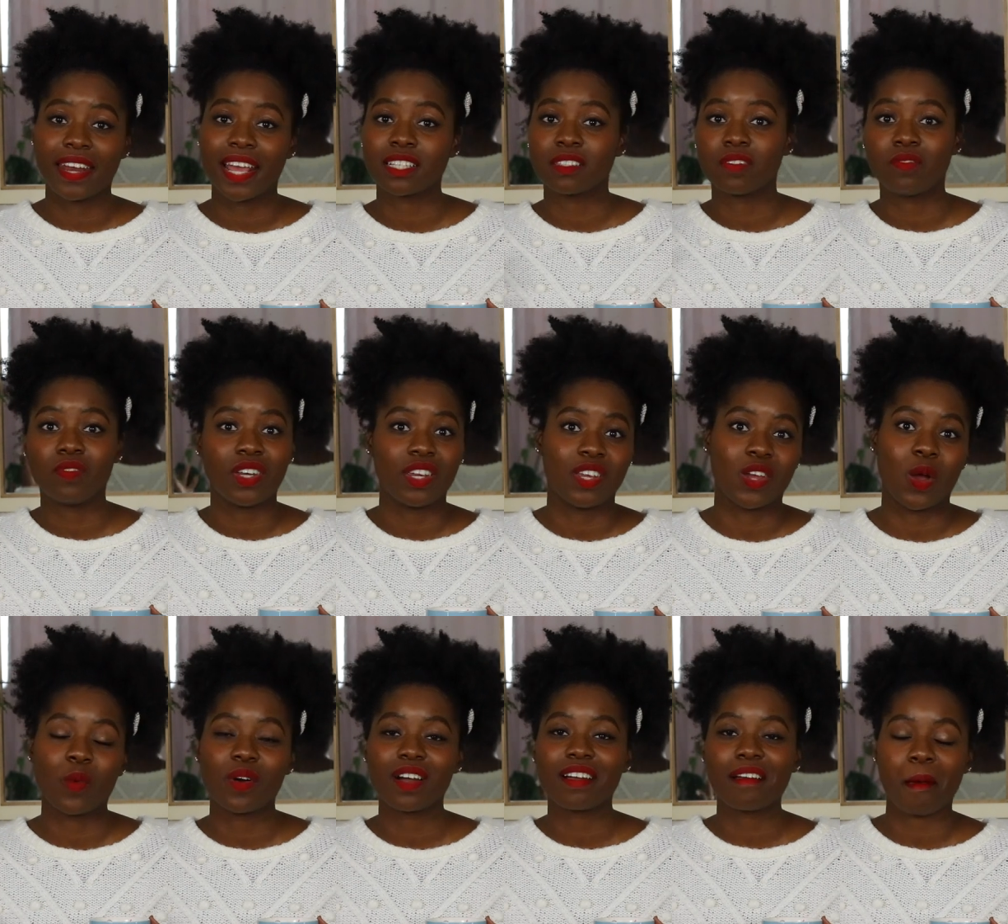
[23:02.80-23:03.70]
next
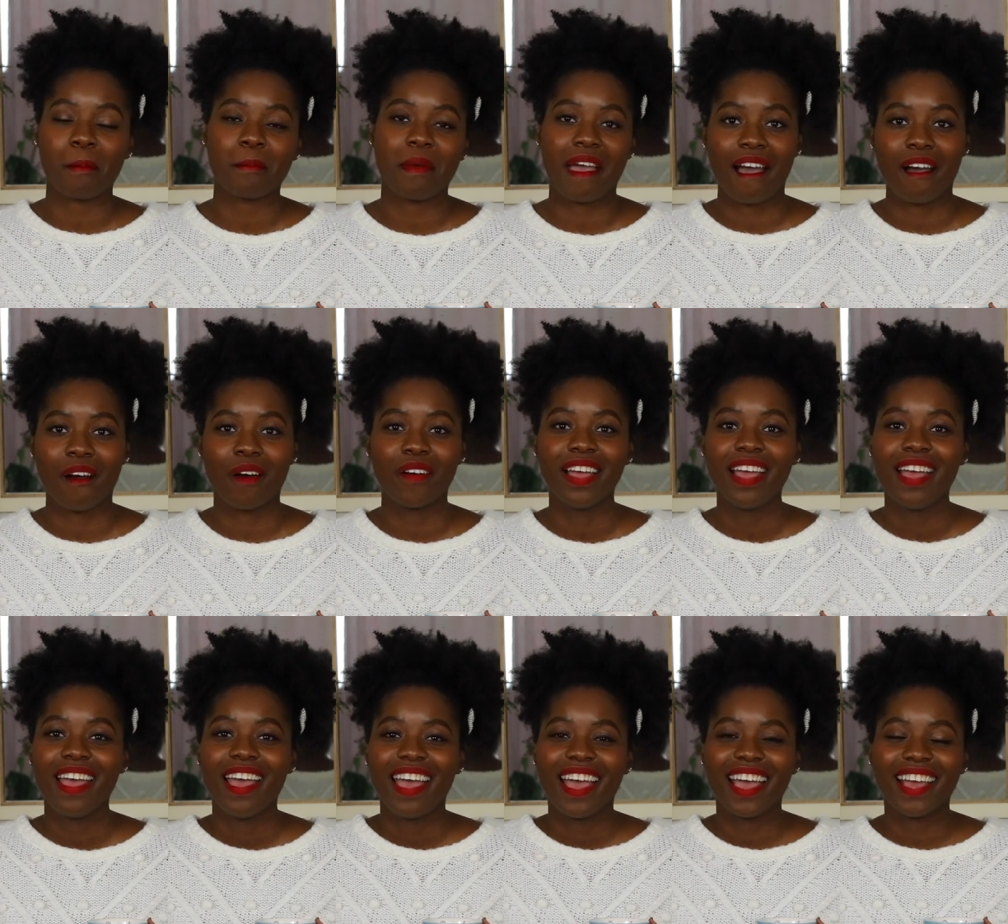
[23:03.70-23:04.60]
video will come out.
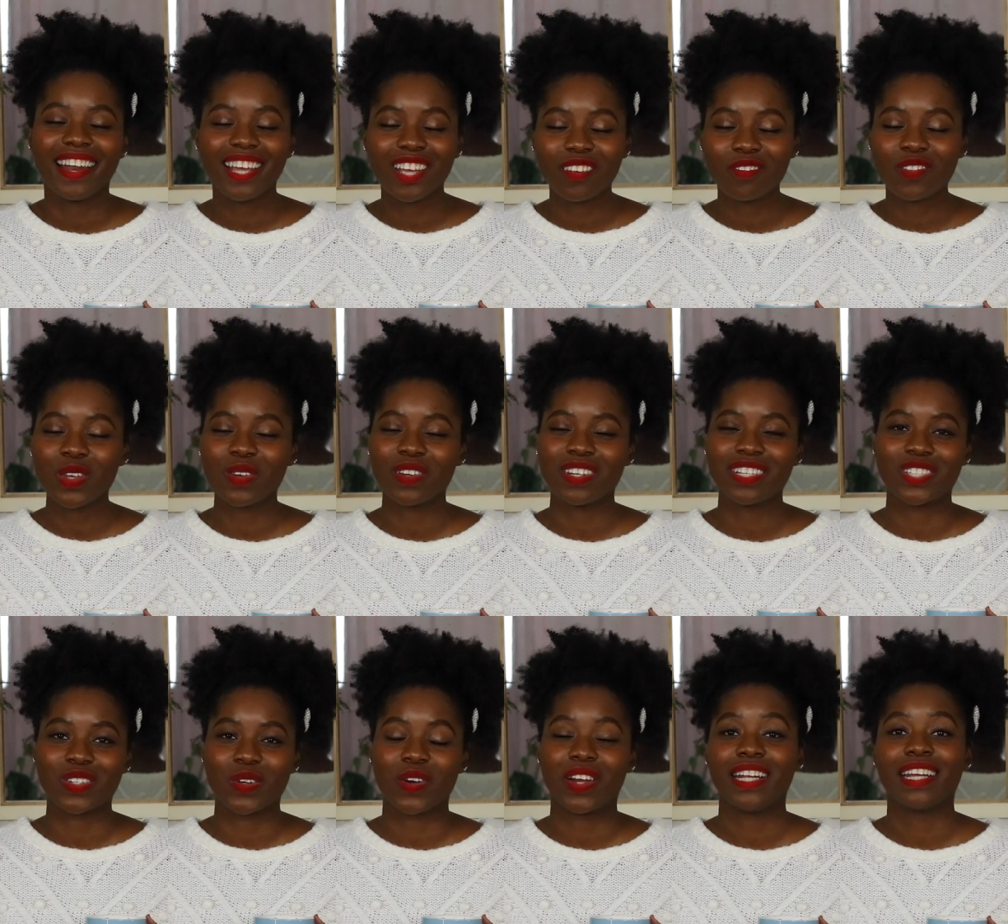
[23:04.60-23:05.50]
And if you
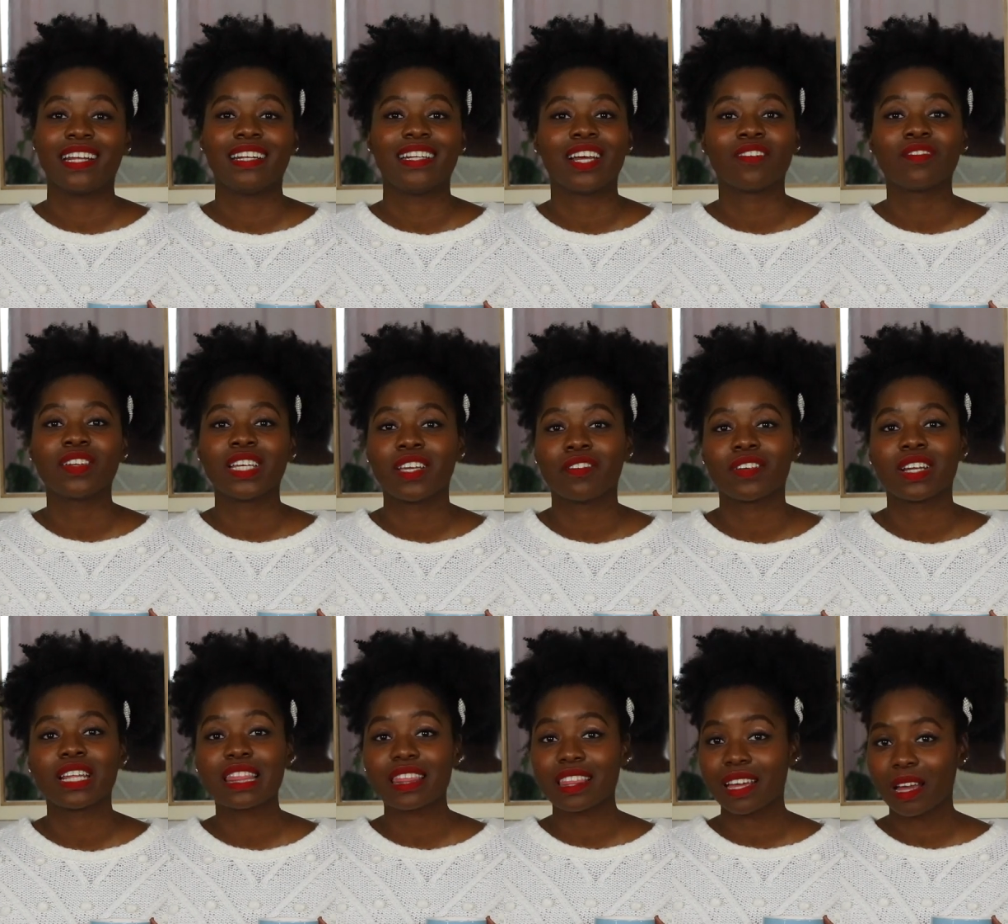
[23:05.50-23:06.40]
enjoyed it, definitely give
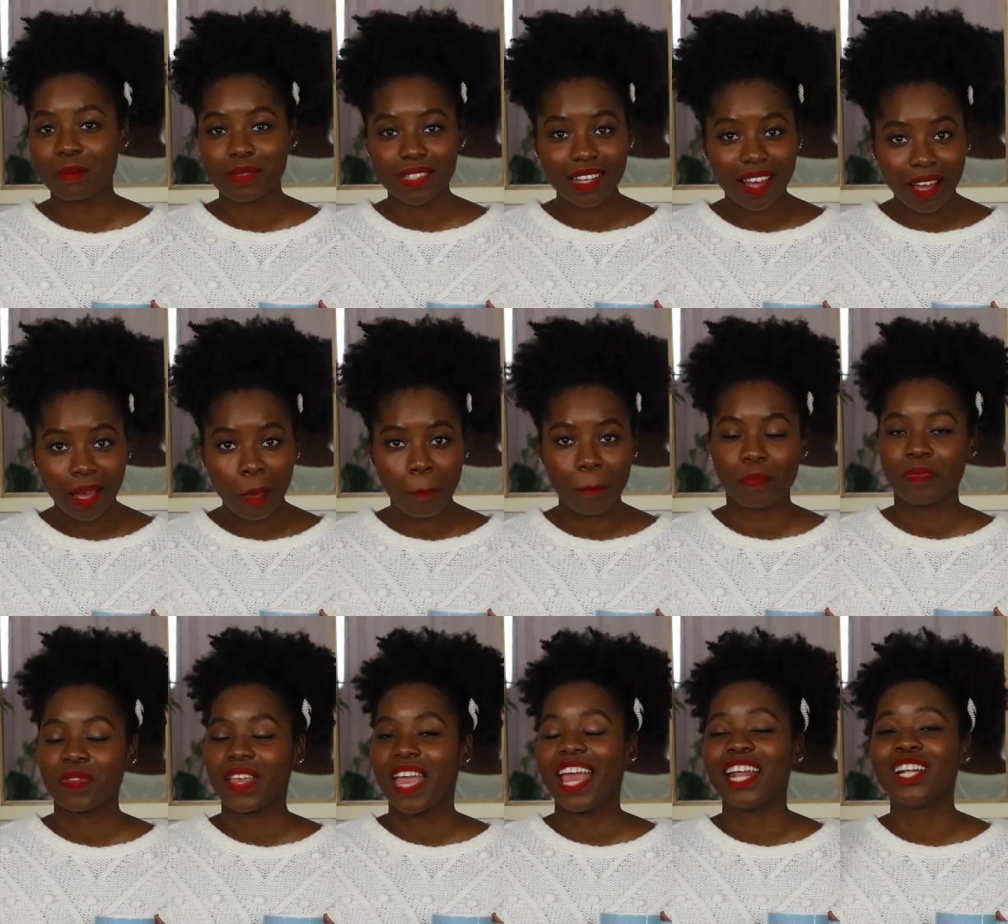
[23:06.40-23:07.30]
it a thumbs up
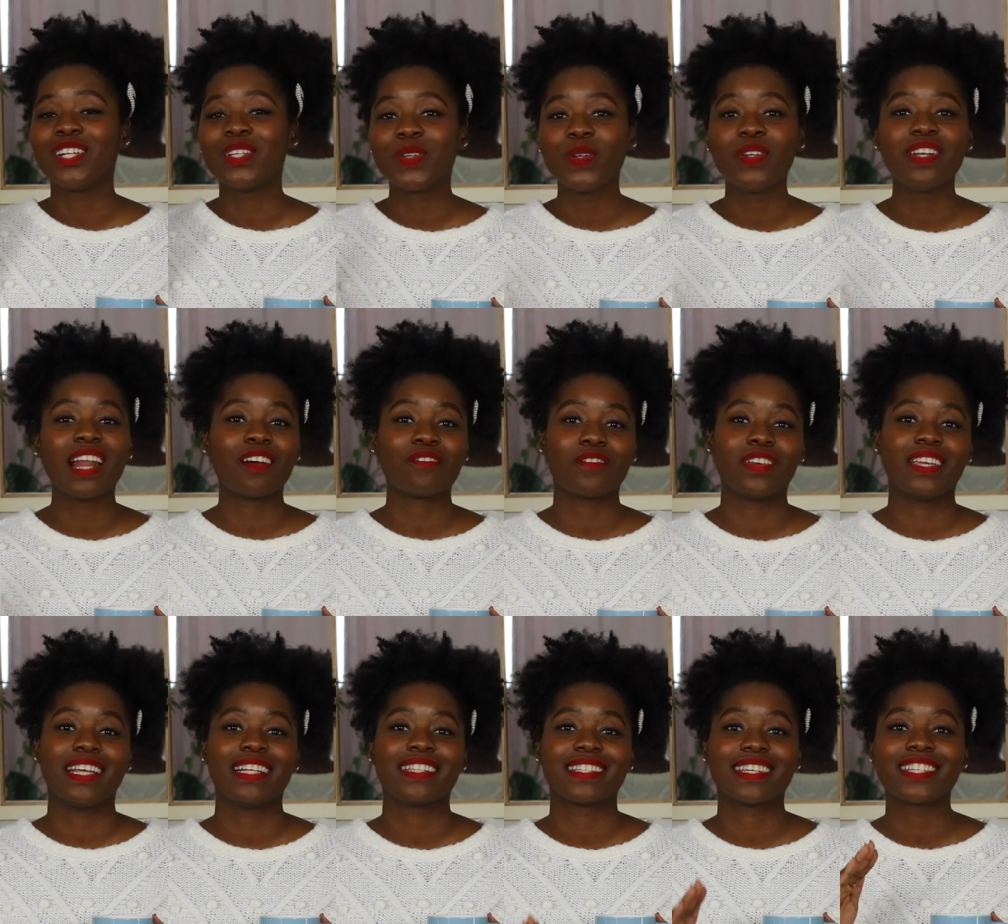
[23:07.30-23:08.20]
and do not
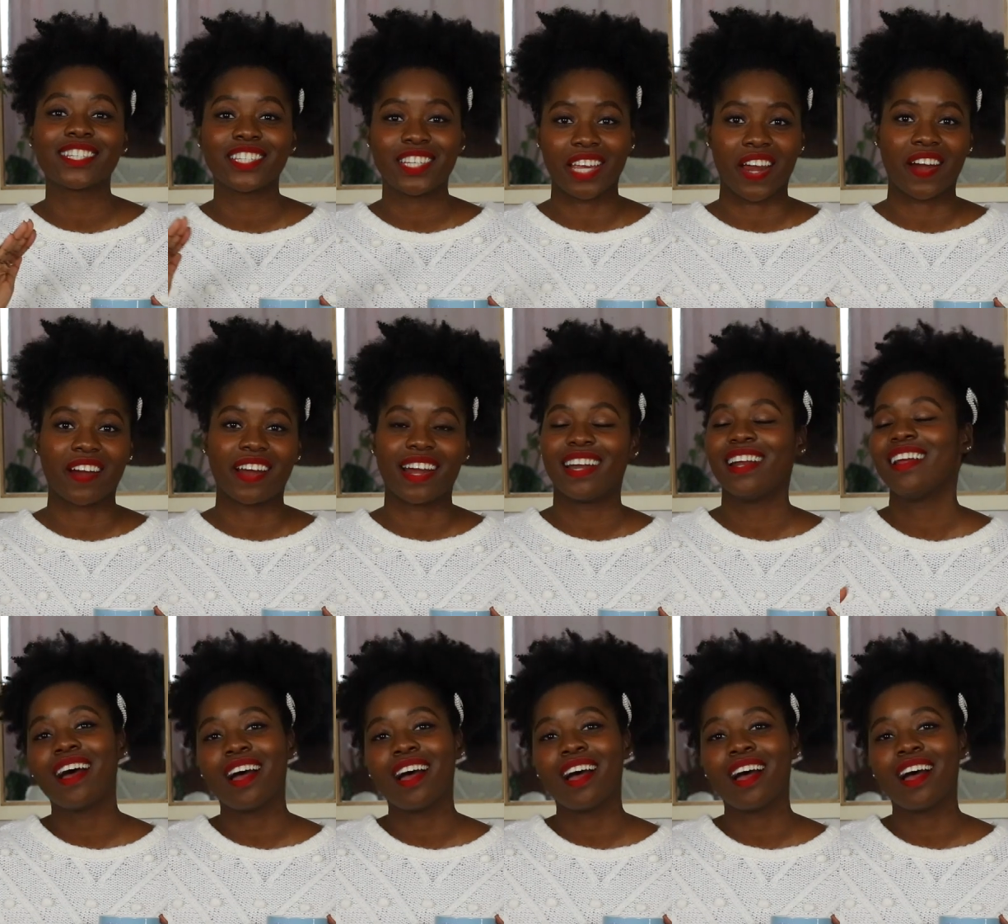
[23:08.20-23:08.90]
forget to share it.